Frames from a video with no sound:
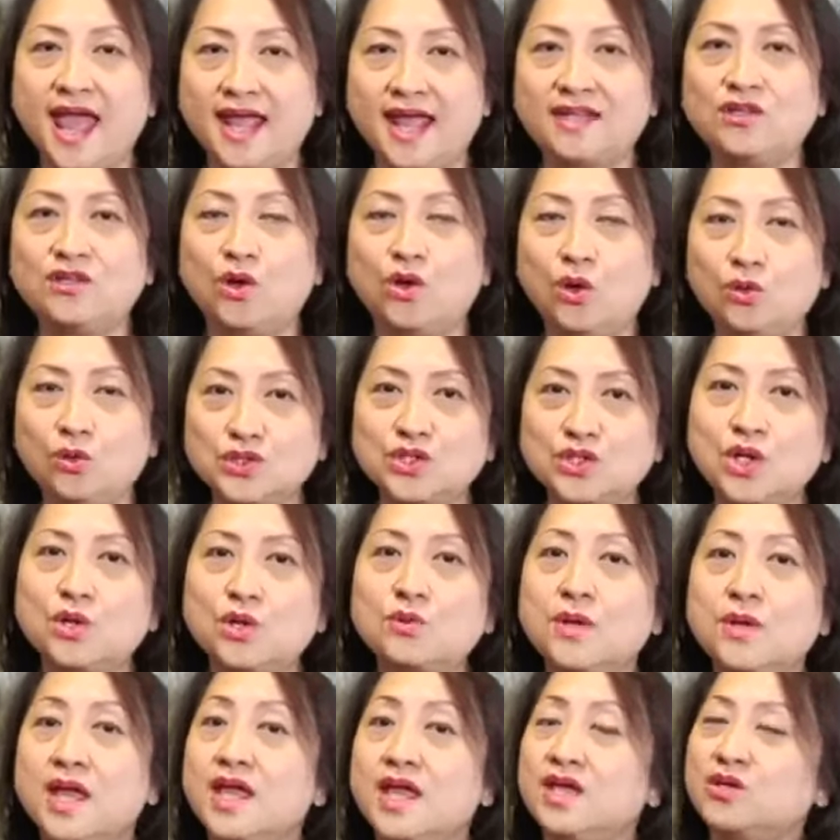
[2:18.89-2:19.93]
and
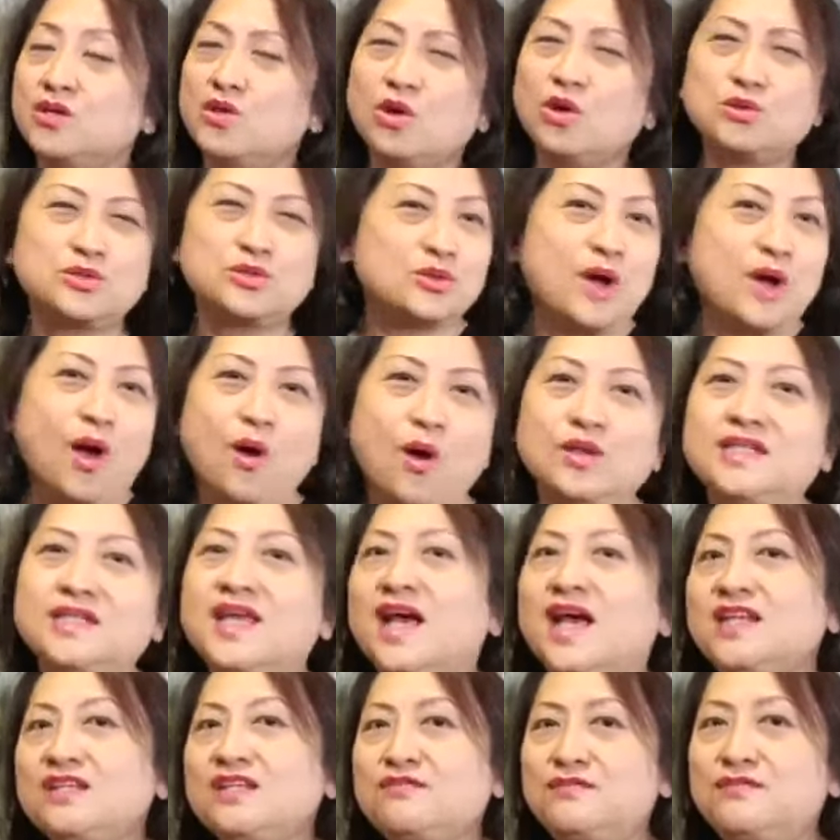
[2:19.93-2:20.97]
also go through all
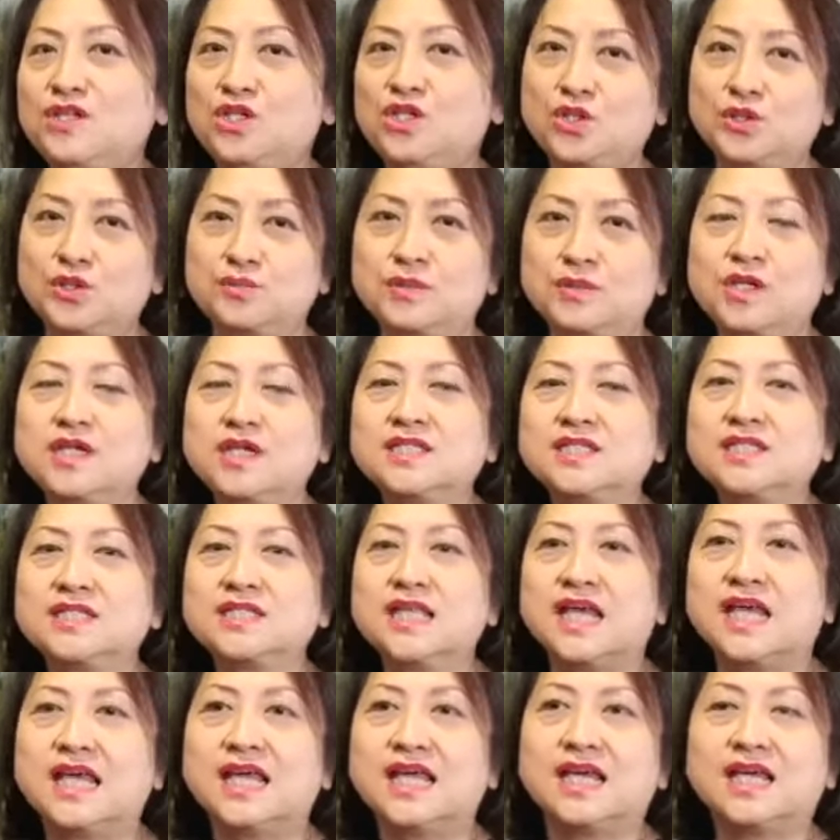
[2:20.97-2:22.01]
the other videos,
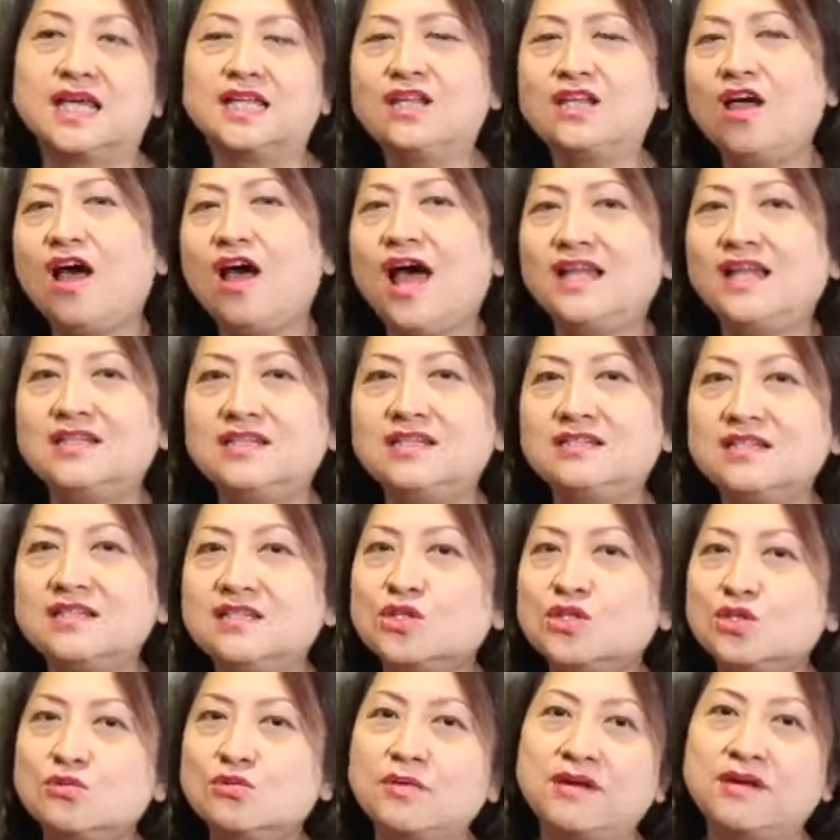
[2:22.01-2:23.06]
because a lot of other
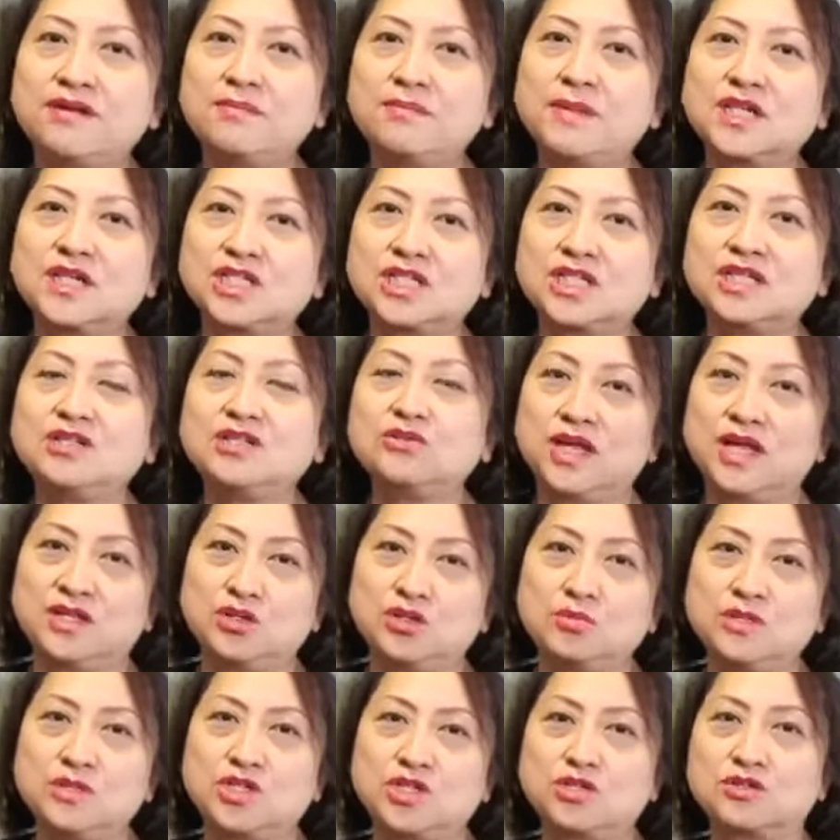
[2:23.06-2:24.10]
things also very much linked to
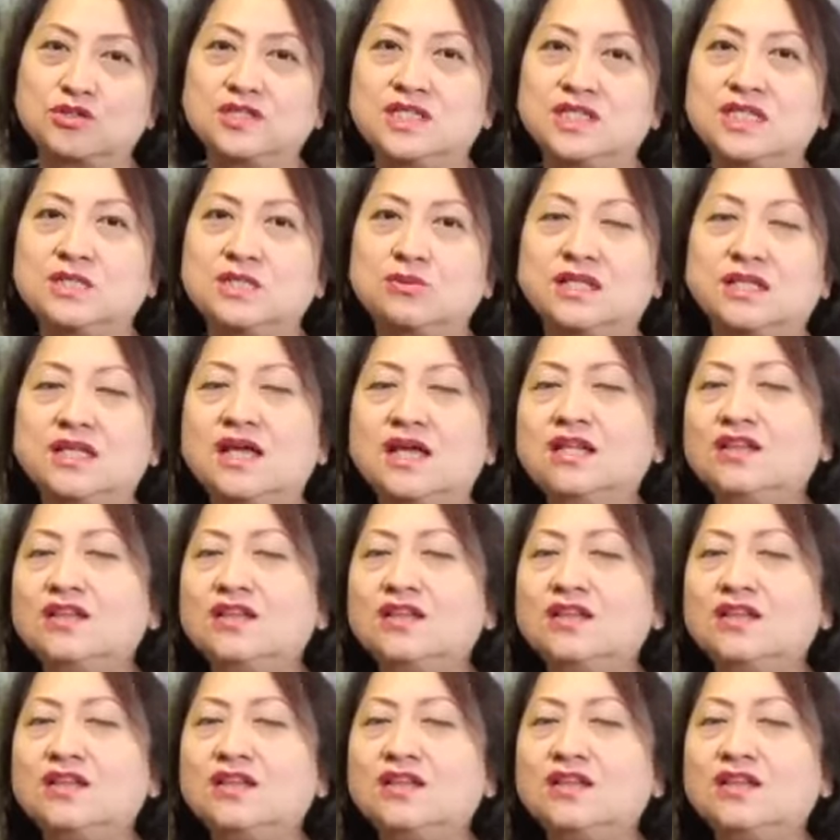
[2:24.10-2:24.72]
endometriosis.